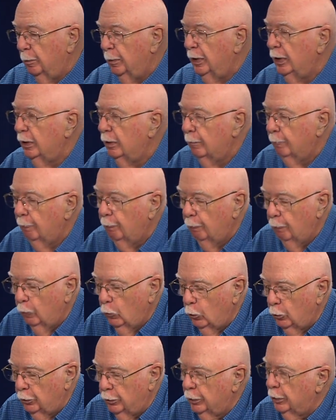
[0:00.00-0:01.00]
to me,
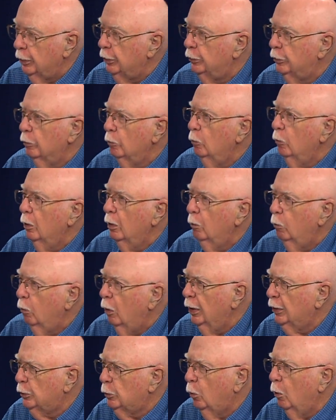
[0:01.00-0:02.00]
Did you uh,
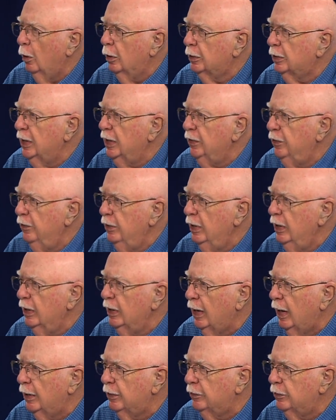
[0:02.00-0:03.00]
watch Walt Disney
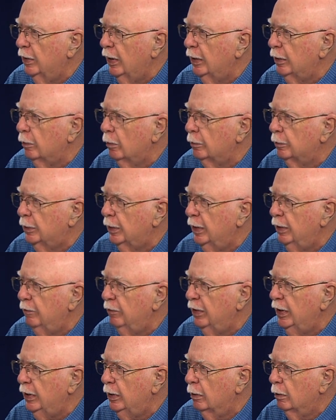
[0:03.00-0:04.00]
last night on
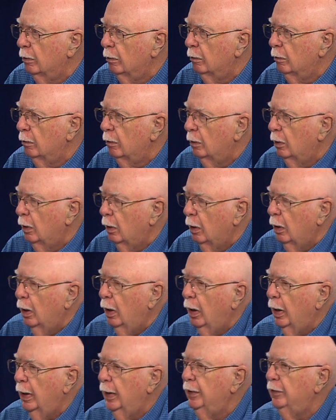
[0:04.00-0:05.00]
TV?
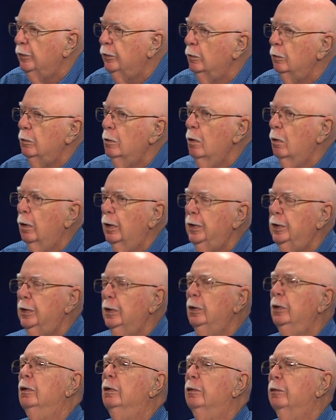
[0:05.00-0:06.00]
I said, No, I
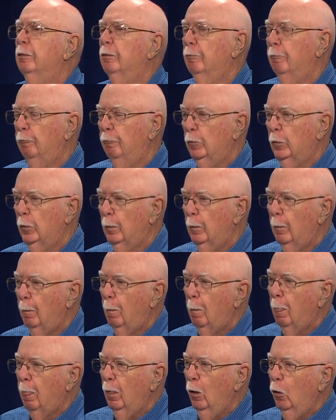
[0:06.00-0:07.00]
didn't.
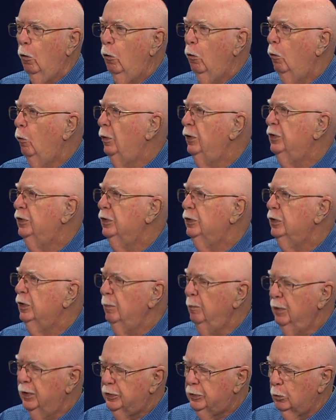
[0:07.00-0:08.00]
Oh, he says,
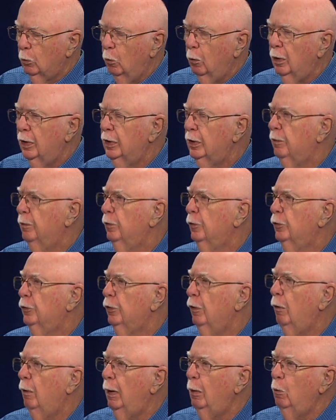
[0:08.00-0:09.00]
You missed a wonderful
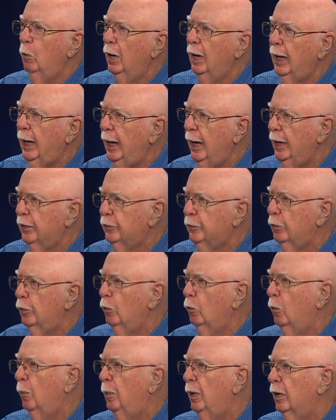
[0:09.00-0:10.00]
show. I want to ask
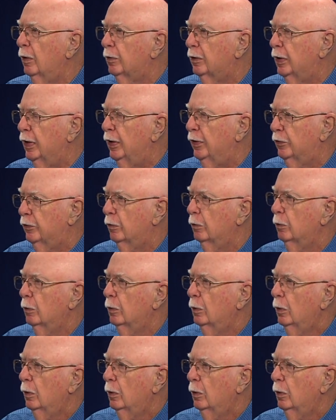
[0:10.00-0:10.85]
you about this.